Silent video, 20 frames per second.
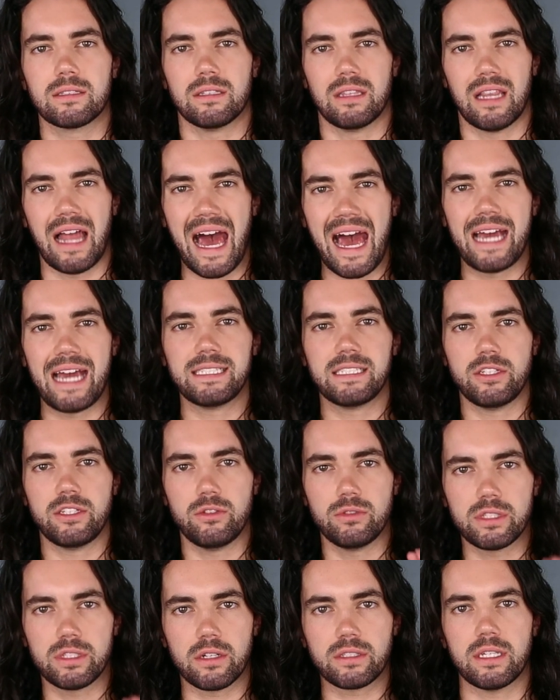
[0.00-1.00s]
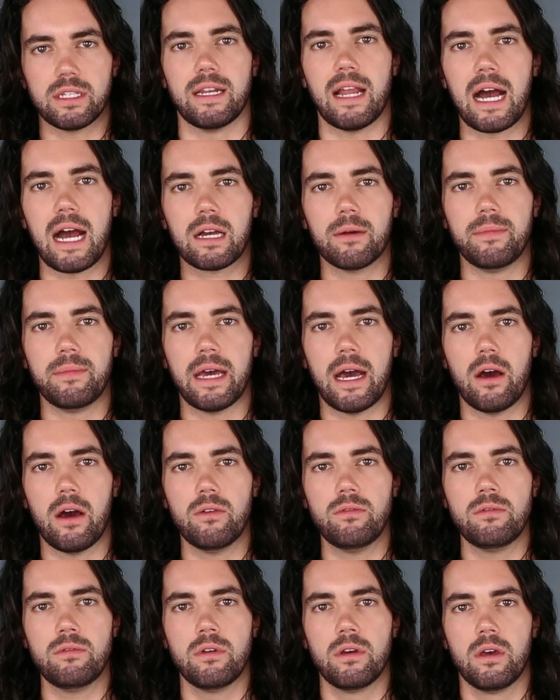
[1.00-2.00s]
lies and you start to knock them
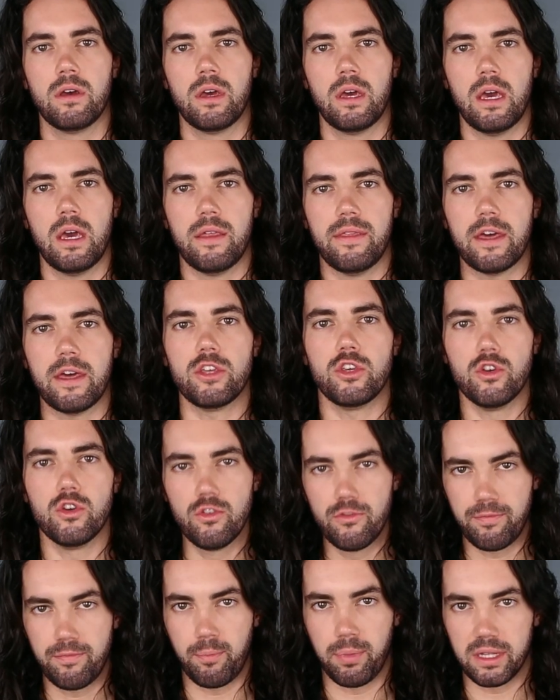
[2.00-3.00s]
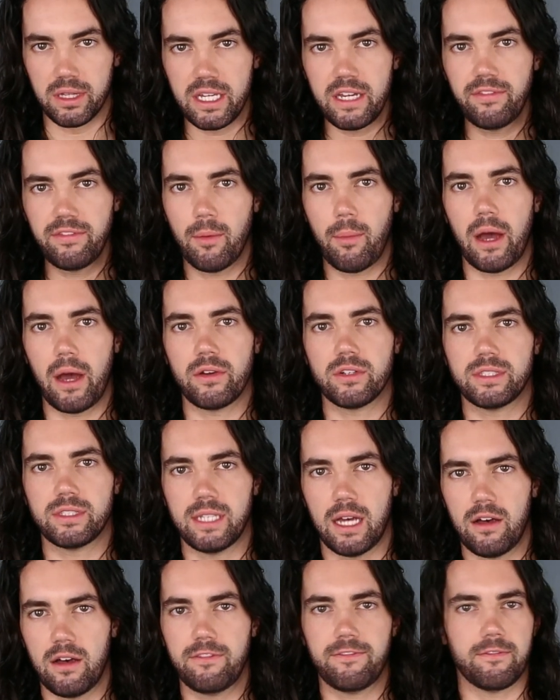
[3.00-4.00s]
down that you've believed about
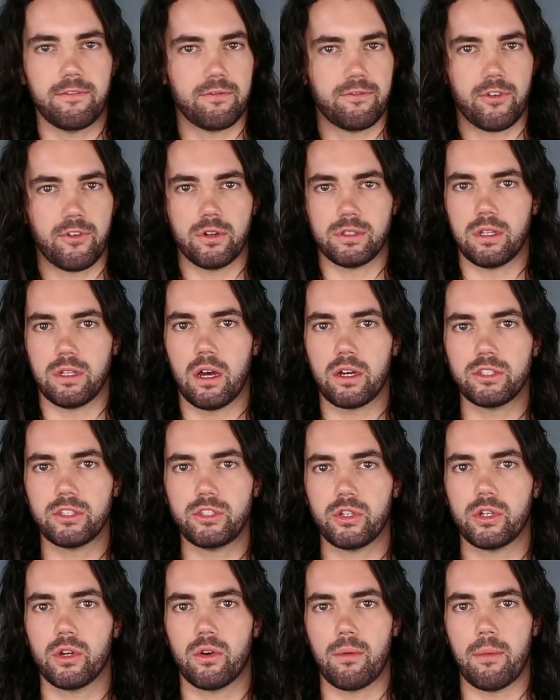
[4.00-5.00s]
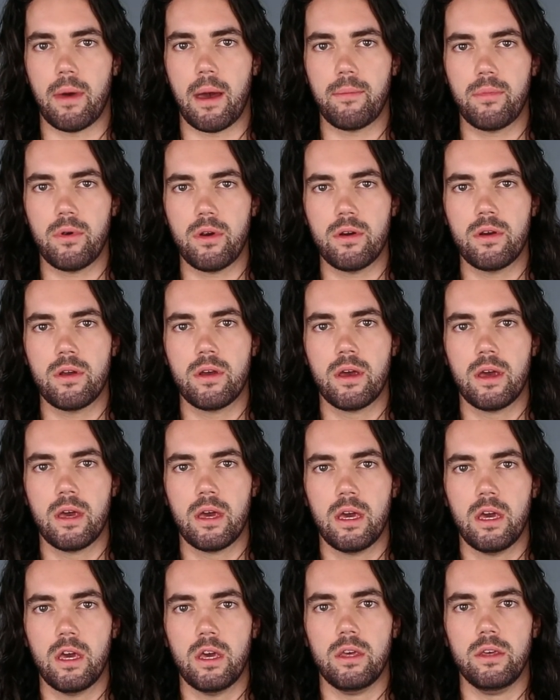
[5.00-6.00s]
yourself for as long as you can remember,
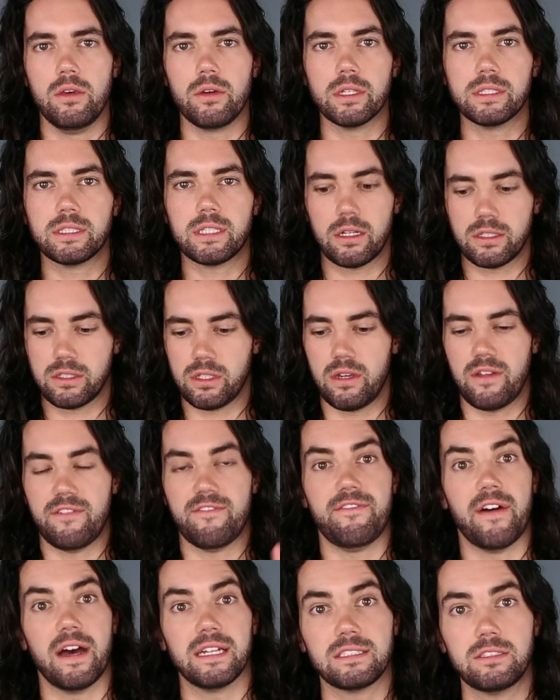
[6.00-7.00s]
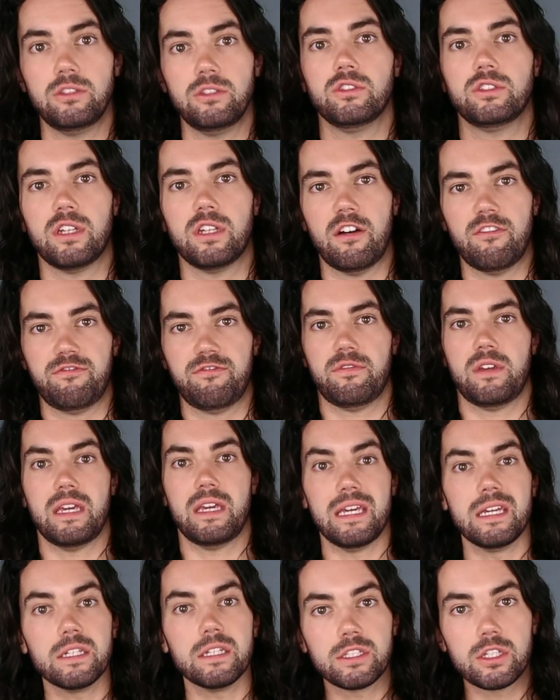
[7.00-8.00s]
you can start to invest in yourself
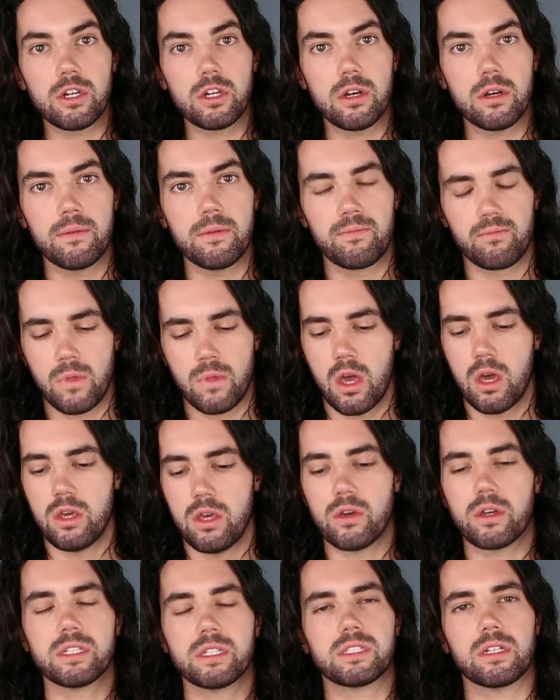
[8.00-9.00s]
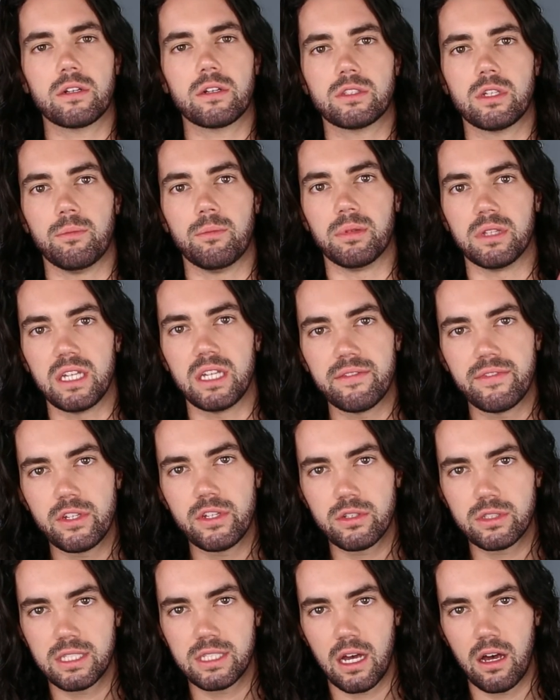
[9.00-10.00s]
easier. You can start to believe in
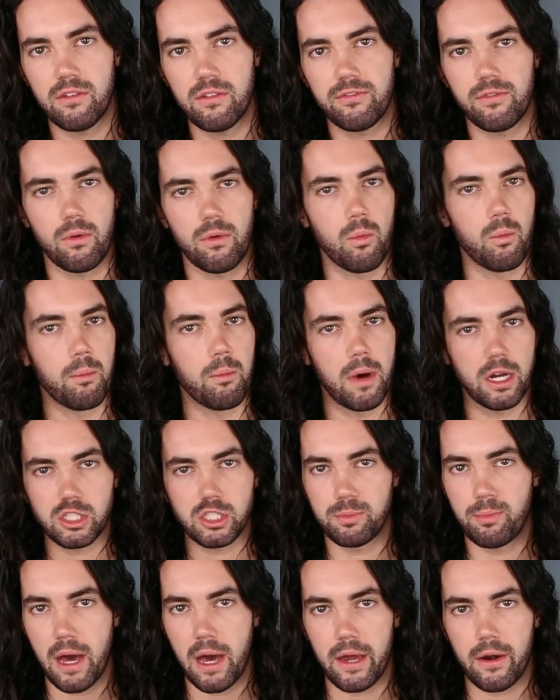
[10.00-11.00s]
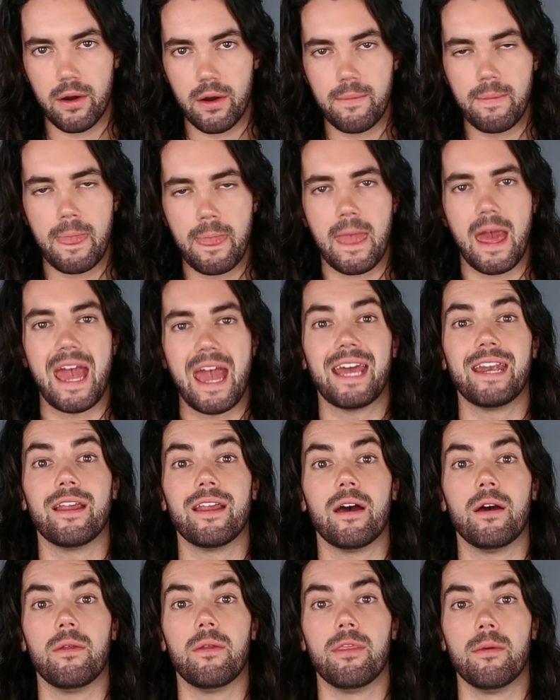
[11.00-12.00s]
yourself much better. And
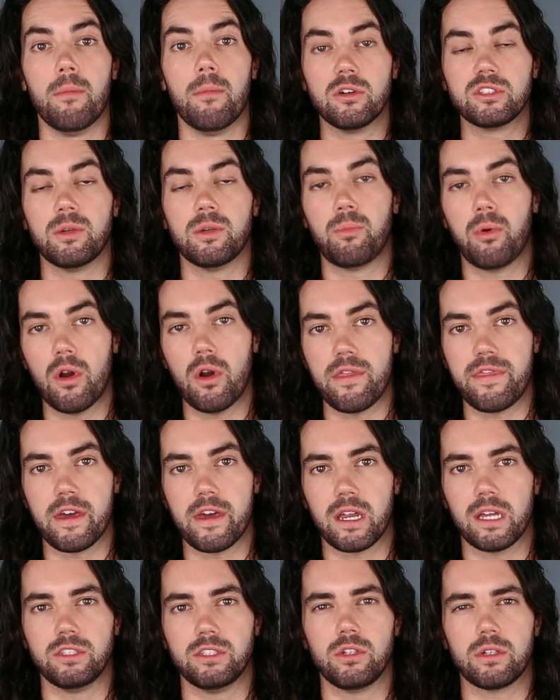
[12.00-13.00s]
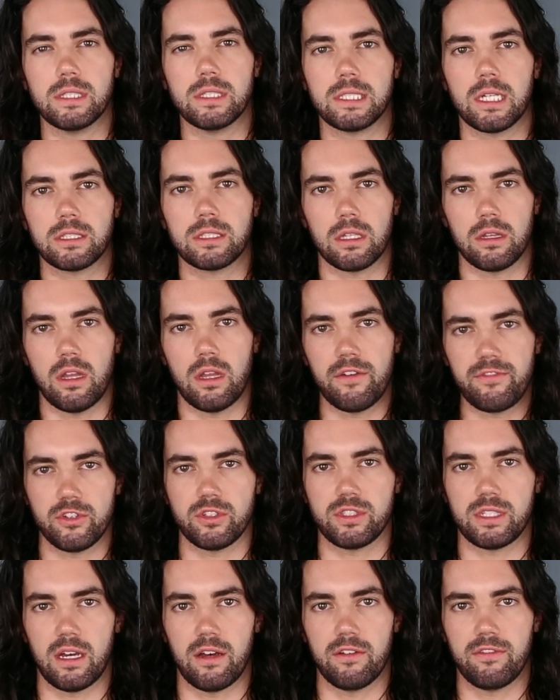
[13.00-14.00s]
the most important thing is you can start to love
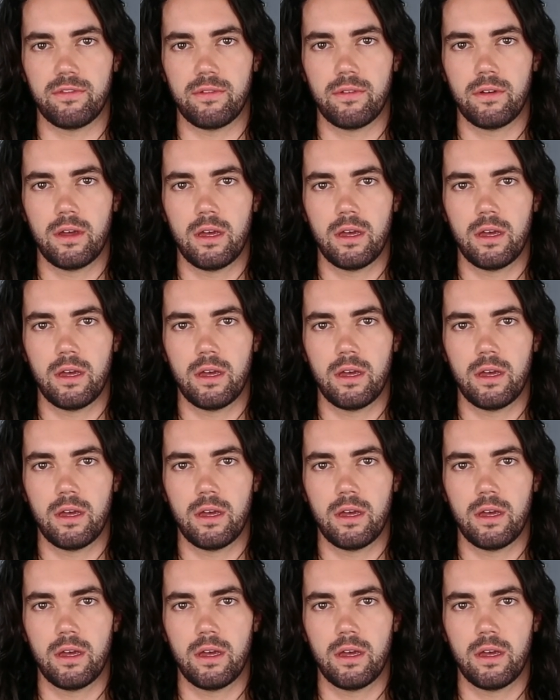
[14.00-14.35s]
yourself.